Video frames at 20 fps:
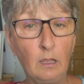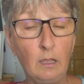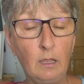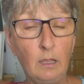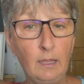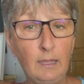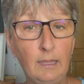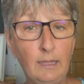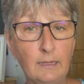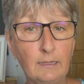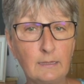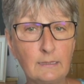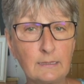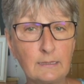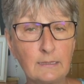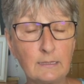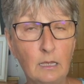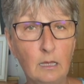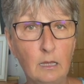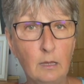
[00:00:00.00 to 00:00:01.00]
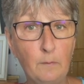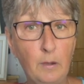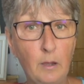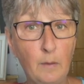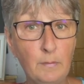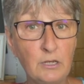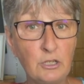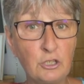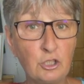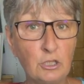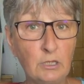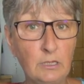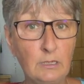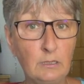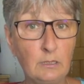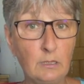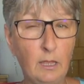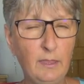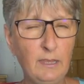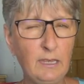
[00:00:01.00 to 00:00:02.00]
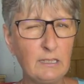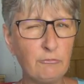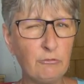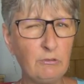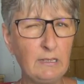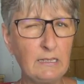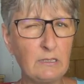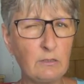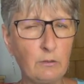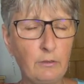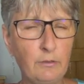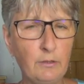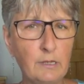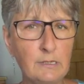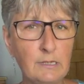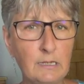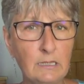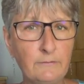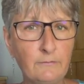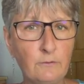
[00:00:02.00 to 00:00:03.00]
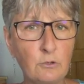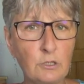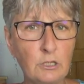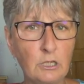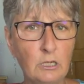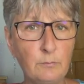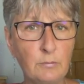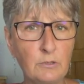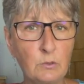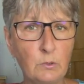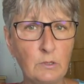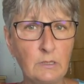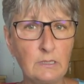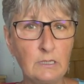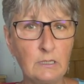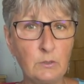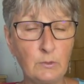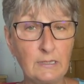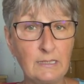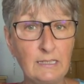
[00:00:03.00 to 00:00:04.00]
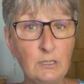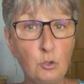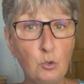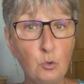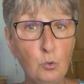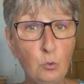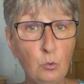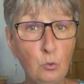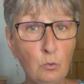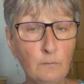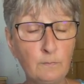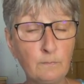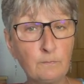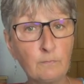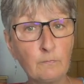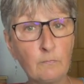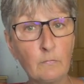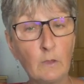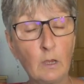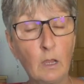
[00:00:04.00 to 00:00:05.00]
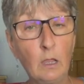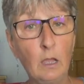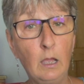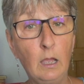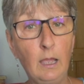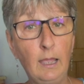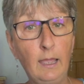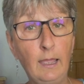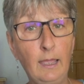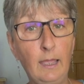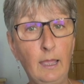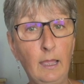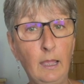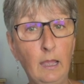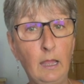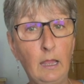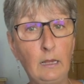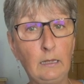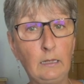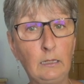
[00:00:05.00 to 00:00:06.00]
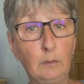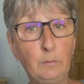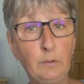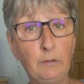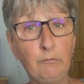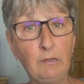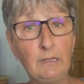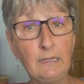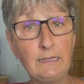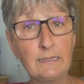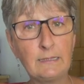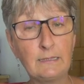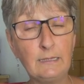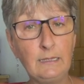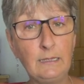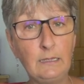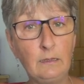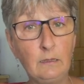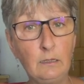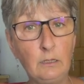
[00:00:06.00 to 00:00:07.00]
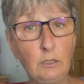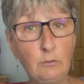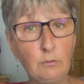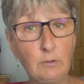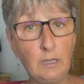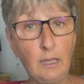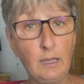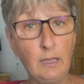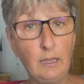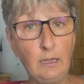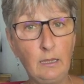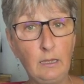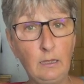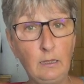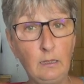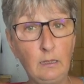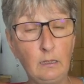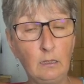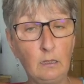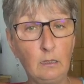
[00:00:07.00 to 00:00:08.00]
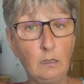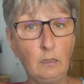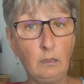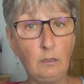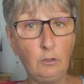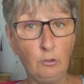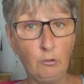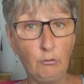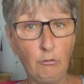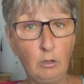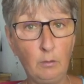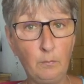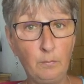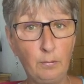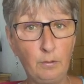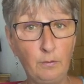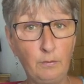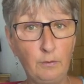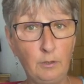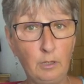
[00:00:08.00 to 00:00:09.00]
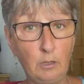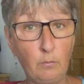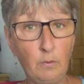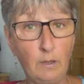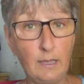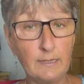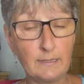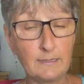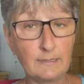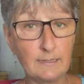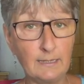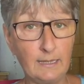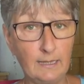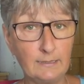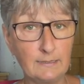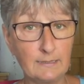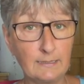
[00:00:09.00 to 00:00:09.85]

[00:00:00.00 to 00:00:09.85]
It's published in, I think it's released on 13th of October 2022. And it'll be released in the UK, Europe, the US and